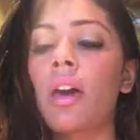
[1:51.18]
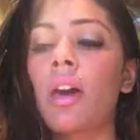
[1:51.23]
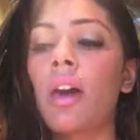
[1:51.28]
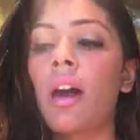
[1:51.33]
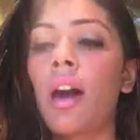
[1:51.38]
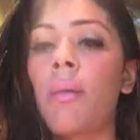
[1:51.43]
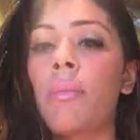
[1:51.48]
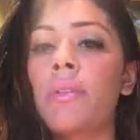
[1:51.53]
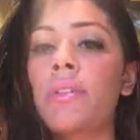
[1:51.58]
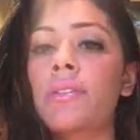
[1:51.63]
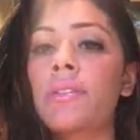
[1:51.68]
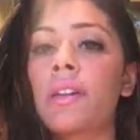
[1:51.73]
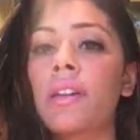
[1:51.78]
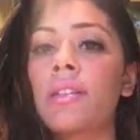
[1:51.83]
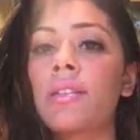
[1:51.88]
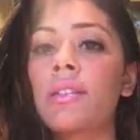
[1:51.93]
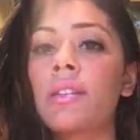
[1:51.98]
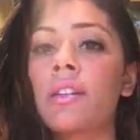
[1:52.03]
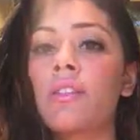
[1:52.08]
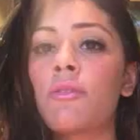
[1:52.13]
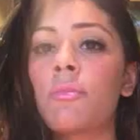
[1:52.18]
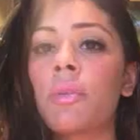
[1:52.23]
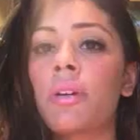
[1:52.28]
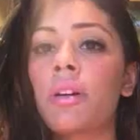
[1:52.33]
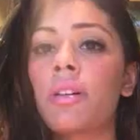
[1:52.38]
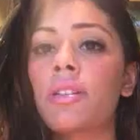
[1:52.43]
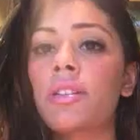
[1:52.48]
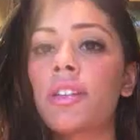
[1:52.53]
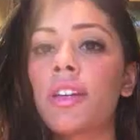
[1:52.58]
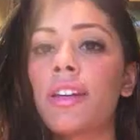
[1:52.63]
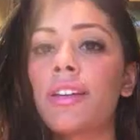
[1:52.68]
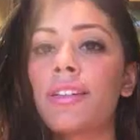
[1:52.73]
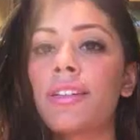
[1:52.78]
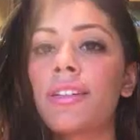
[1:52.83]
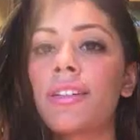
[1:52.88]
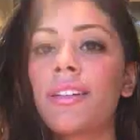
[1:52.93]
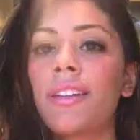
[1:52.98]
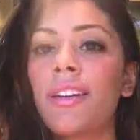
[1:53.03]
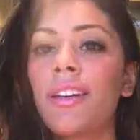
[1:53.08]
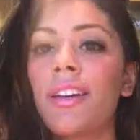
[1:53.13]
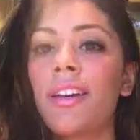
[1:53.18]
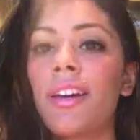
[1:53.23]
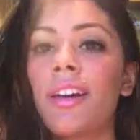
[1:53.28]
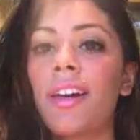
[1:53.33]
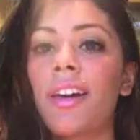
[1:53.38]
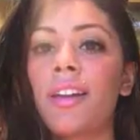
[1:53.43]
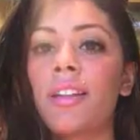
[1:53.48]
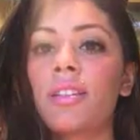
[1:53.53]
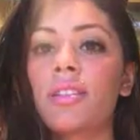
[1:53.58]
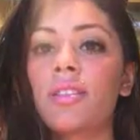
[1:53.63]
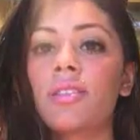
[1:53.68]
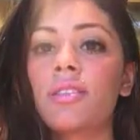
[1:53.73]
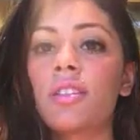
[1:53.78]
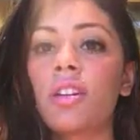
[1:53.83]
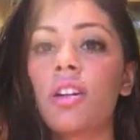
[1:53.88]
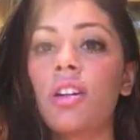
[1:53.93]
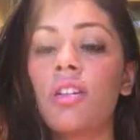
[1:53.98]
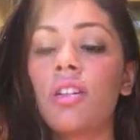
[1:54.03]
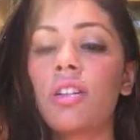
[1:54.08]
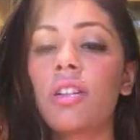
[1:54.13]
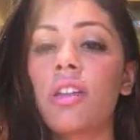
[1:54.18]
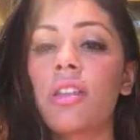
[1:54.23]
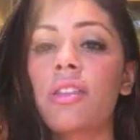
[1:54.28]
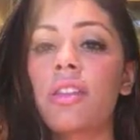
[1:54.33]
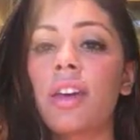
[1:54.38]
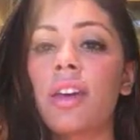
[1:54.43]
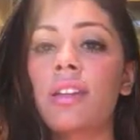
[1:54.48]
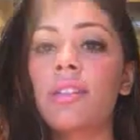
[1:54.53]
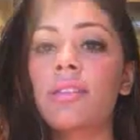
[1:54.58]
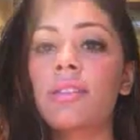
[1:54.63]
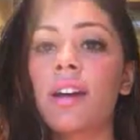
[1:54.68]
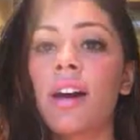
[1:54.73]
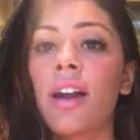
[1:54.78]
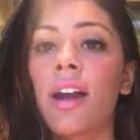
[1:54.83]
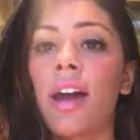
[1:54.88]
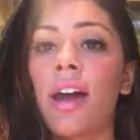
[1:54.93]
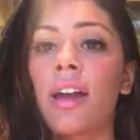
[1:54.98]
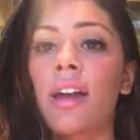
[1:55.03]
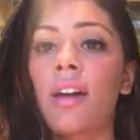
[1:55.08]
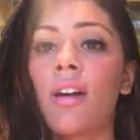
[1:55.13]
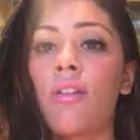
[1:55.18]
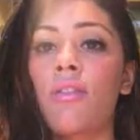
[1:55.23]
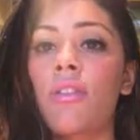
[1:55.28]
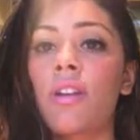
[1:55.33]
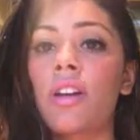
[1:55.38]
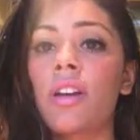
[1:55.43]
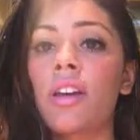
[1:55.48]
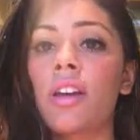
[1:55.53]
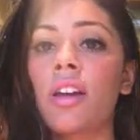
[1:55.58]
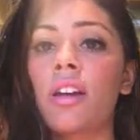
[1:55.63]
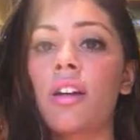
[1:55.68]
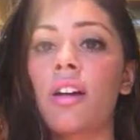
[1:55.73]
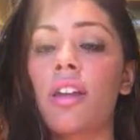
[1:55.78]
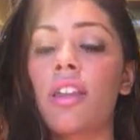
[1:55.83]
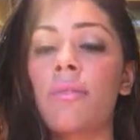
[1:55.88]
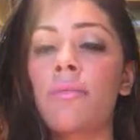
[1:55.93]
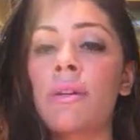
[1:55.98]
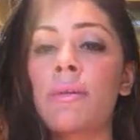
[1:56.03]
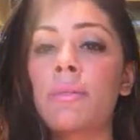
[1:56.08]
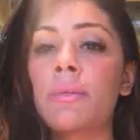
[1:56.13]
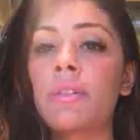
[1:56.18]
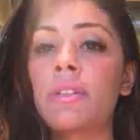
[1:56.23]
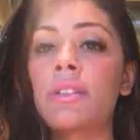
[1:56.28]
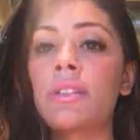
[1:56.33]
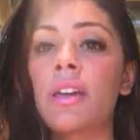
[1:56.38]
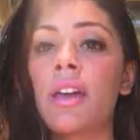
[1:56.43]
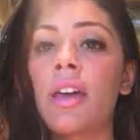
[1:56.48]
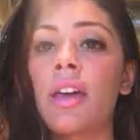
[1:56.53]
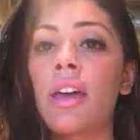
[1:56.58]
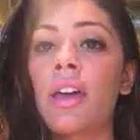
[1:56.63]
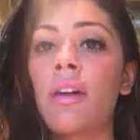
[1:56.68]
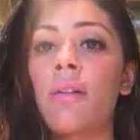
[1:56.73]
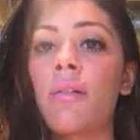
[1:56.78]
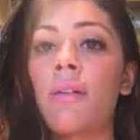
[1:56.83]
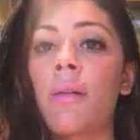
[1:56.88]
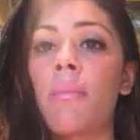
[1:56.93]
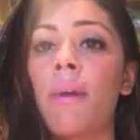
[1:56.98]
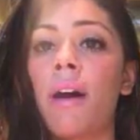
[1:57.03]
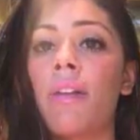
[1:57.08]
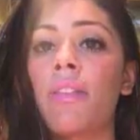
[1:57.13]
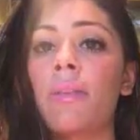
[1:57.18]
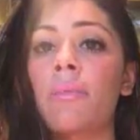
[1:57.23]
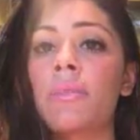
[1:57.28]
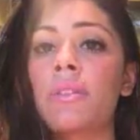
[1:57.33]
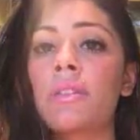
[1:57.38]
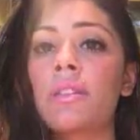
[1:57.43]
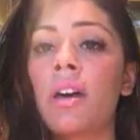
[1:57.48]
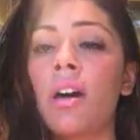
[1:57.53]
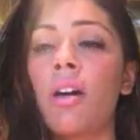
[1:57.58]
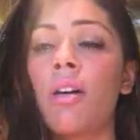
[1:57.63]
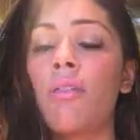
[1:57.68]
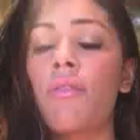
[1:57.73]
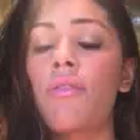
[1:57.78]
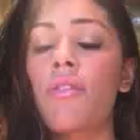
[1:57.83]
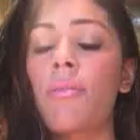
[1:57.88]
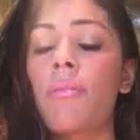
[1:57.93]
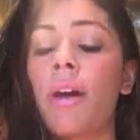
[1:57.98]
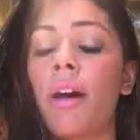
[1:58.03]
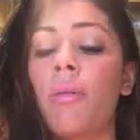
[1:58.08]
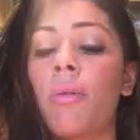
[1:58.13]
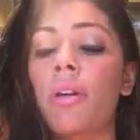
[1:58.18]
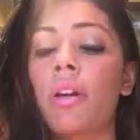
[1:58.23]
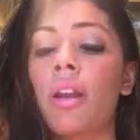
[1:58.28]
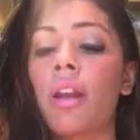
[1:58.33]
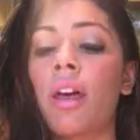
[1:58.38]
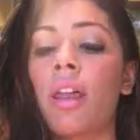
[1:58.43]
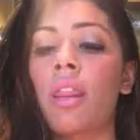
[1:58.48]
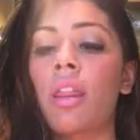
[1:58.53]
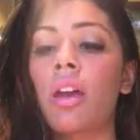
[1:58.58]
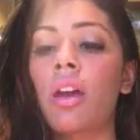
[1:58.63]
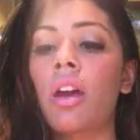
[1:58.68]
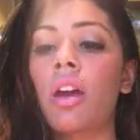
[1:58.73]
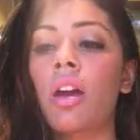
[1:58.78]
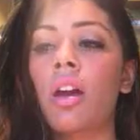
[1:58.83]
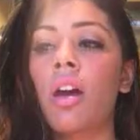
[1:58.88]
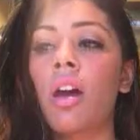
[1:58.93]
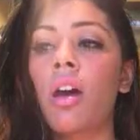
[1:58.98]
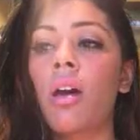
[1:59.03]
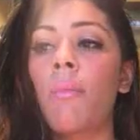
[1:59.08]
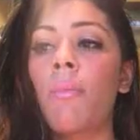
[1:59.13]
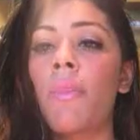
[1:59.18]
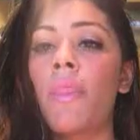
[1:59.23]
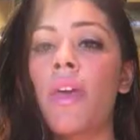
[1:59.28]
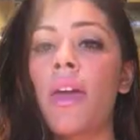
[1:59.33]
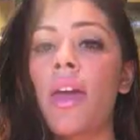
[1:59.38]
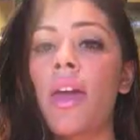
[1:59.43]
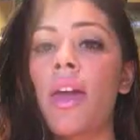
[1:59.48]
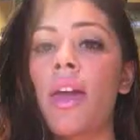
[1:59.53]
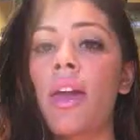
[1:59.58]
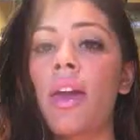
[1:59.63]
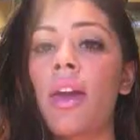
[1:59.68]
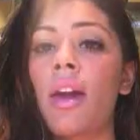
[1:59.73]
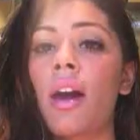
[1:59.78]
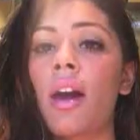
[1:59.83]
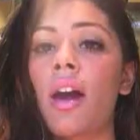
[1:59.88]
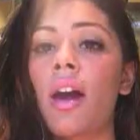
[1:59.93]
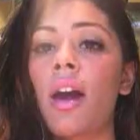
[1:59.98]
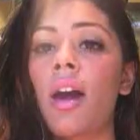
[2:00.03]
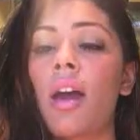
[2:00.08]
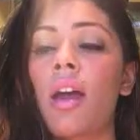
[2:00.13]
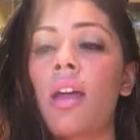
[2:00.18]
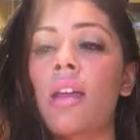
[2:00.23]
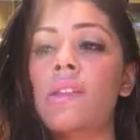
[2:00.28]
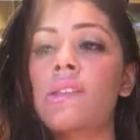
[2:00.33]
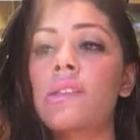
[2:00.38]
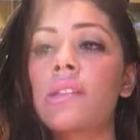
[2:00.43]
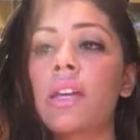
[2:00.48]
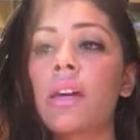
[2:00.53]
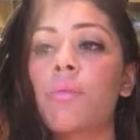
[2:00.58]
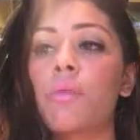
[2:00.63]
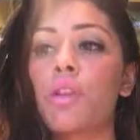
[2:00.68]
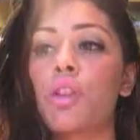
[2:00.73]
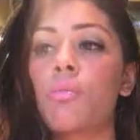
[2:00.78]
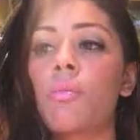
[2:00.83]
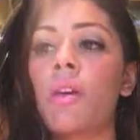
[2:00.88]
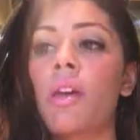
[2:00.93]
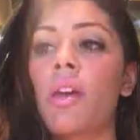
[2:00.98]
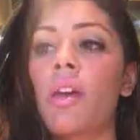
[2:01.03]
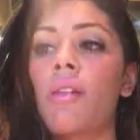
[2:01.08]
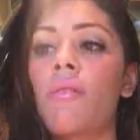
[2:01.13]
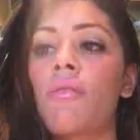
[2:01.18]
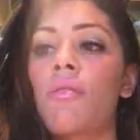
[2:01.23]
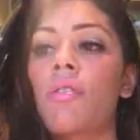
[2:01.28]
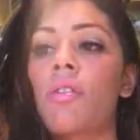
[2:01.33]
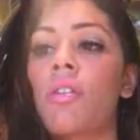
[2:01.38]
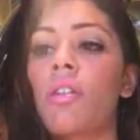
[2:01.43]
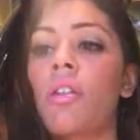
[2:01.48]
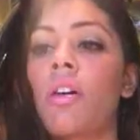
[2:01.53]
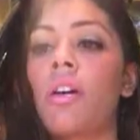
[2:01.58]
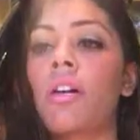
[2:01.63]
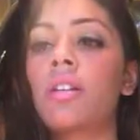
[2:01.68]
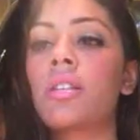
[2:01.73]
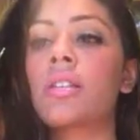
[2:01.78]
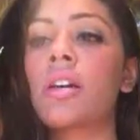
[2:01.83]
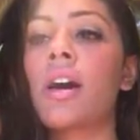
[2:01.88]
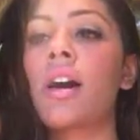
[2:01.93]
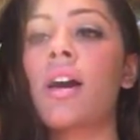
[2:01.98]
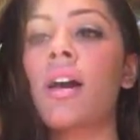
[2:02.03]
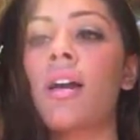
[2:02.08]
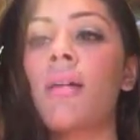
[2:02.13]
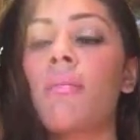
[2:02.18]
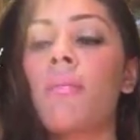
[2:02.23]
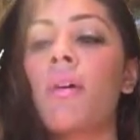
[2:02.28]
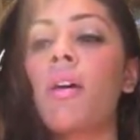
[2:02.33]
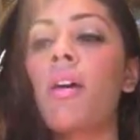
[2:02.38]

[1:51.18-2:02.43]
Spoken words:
I'm a sensitive person. And so the things that I overhear other people say about themselves or about one another, they stick with me for a long time